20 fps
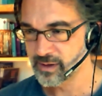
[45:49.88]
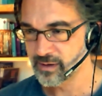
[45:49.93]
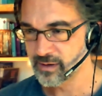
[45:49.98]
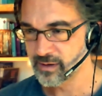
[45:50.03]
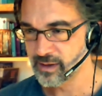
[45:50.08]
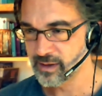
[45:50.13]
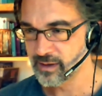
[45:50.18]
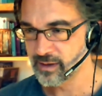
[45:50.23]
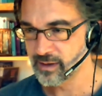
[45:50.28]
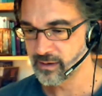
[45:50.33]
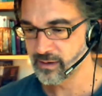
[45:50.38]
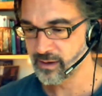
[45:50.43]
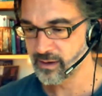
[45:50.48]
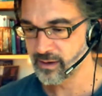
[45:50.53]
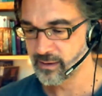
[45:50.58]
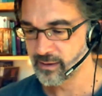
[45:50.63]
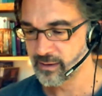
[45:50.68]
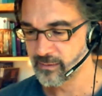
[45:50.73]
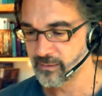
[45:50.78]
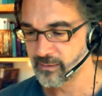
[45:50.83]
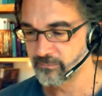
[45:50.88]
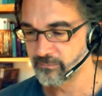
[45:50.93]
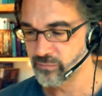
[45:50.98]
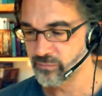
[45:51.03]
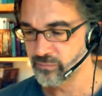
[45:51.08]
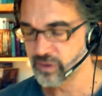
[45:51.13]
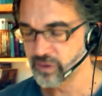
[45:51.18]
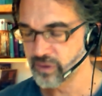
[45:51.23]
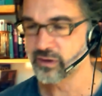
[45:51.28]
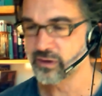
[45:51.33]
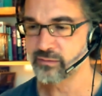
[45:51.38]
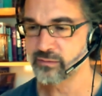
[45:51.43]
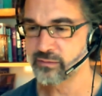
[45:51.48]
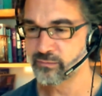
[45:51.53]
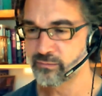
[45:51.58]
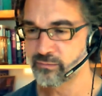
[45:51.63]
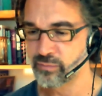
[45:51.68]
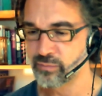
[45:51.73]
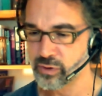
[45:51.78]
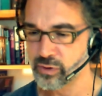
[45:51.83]
And then this
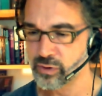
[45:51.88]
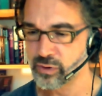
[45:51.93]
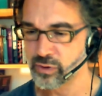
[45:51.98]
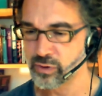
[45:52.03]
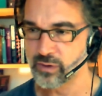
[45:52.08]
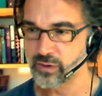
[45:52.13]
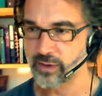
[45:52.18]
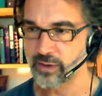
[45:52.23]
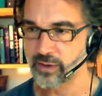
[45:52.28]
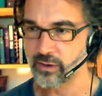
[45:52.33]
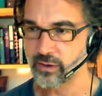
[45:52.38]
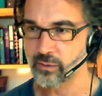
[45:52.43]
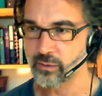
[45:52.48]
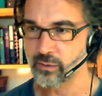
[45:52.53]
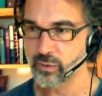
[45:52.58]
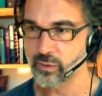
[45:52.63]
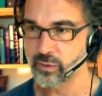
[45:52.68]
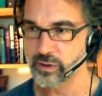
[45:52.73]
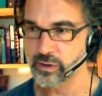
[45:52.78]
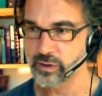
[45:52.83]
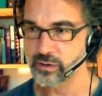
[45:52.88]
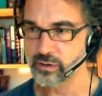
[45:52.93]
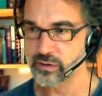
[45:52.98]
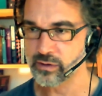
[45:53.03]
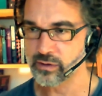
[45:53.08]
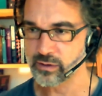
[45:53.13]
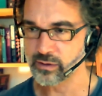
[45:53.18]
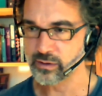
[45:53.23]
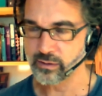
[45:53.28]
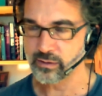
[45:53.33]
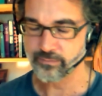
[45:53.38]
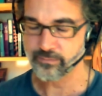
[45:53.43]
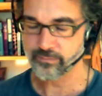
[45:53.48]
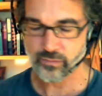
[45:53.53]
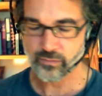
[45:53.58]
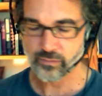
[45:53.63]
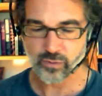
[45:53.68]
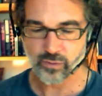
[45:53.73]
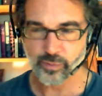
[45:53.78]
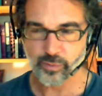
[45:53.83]
is put together with
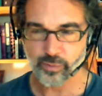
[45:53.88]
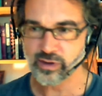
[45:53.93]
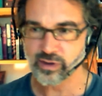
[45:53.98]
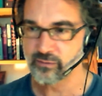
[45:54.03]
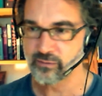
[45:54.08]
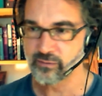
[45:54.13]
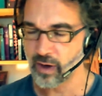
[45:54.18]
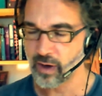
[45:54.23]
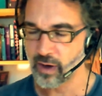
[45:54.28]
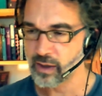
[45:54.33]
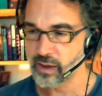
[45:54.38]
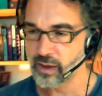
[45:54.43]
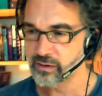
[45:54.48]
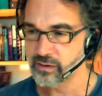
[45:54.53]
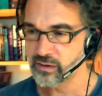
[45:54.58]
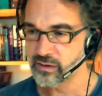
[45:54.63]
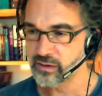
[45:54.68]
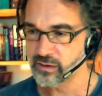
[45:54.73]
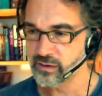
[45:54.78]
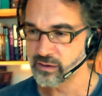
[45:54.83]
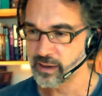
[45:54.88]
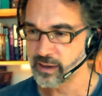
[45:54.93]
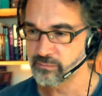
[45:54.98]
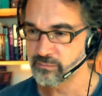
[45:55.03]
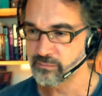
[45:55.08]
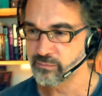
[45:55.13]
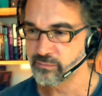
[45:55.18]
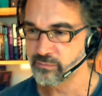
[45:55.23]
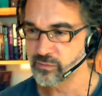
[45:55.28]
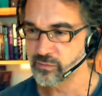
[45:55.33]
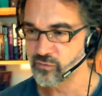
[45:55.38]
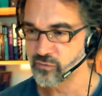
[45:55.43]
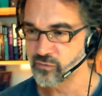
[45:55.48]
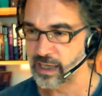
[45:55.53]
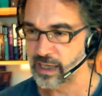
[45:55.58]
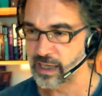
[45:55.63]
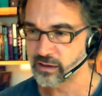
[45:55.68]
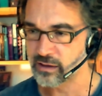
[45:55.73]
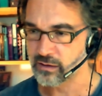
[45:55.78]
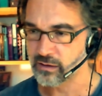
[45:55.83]
domestic violence and
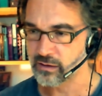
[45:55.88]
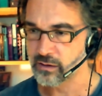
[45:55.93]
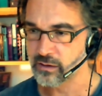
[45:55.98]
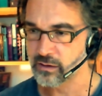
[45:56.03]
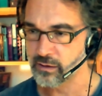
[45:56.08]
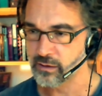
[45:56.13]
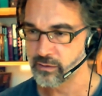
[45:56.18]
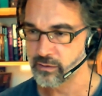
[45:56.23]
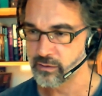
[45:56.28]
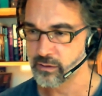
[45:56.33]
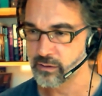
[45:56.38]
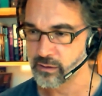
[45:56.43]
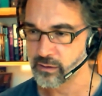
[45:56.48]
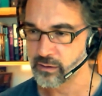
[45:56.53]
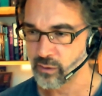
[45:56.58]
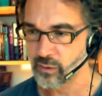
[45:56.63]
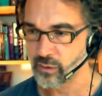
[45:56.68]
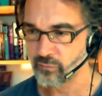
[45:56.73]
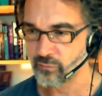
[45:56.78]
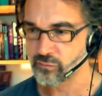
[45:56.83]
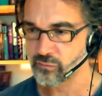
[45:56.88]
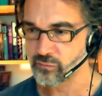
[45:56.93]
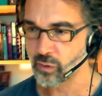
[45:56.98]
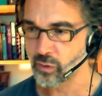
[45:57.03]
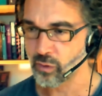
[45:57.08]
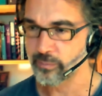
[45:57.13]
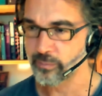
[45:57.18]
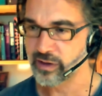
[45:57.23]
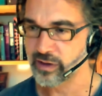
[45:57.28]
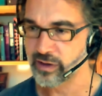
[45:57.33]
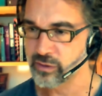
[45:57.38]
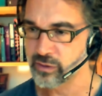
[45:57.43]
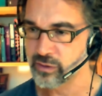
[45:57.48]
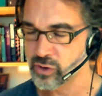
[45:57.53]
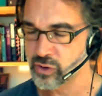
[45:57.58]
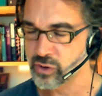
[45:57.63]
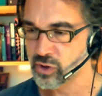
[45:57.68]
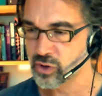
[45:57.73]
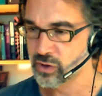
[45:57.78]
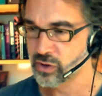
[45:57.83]
creates an overall
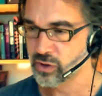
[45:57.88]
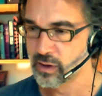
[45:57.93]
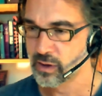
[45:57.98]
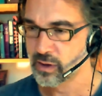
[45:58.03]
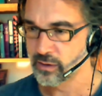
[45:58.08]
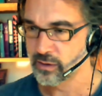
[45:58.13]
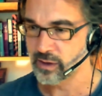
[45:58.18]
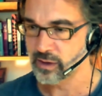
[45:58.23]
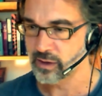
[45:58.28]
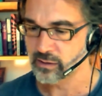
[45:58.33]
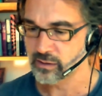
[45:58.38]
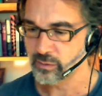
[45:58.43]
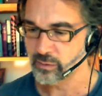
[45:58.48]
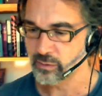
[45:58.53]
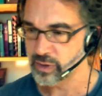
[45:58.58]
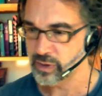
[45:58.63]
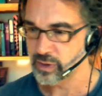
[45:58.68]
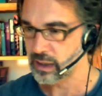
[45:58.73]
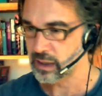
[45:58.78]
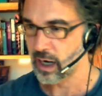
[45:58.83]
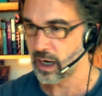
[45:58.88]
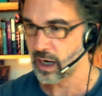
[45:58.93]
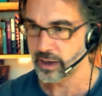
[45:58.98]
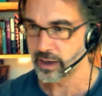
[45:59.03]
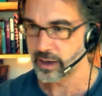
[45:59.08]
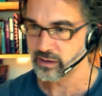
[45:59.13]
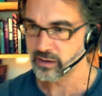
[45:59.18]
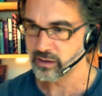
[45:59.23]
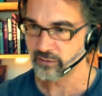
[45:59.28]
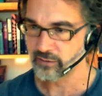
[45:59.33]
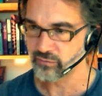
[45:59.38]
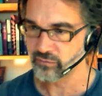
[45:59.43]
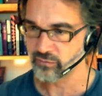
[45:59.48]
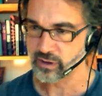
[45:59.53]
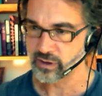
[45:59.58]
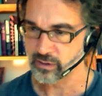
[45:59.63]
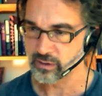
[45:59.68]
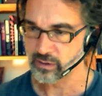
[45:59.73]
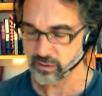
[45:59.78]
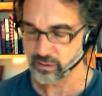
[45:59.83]
message that completely hides
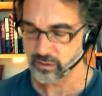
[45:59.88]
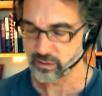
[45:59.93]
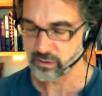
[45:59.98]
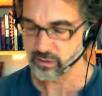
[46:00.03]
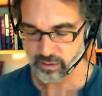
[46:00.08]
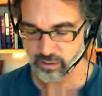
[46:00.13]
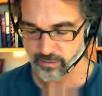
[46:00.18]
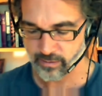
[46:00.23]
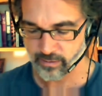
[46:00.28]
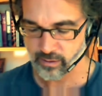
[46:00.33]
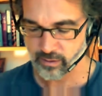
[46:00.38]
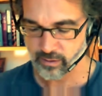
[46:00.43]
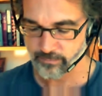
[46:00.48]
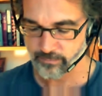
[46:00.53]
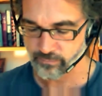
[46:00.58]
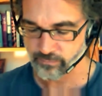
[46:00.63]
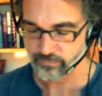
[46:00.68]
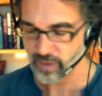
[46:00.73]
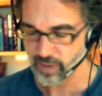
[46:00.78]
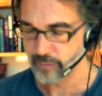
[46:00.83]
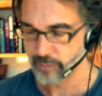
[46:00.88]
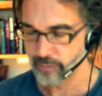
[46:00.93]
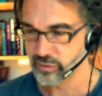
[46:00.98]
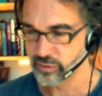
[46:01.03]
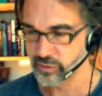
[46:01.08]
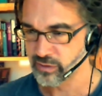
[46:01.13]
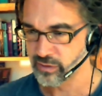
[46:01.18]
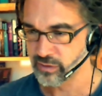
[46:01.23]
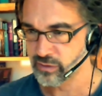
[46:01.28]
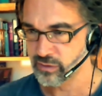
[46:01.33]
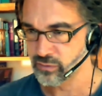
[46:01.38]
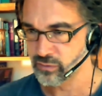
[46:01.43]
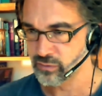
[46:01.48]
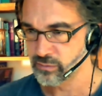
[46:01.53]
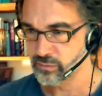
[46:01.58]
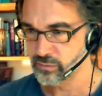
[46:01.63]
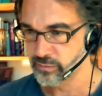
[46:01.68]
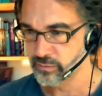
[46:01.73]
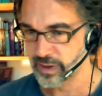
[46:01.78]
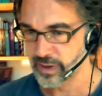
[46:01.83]
everything that happens
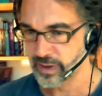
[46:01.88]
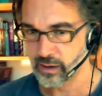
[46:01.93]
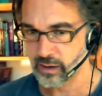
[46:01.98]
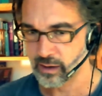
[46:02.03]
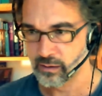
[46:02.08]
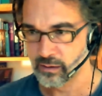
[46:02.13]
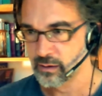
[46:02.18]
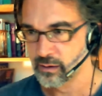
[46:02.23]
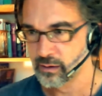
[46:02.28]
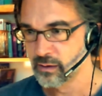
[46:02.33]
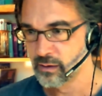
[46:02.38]
to men.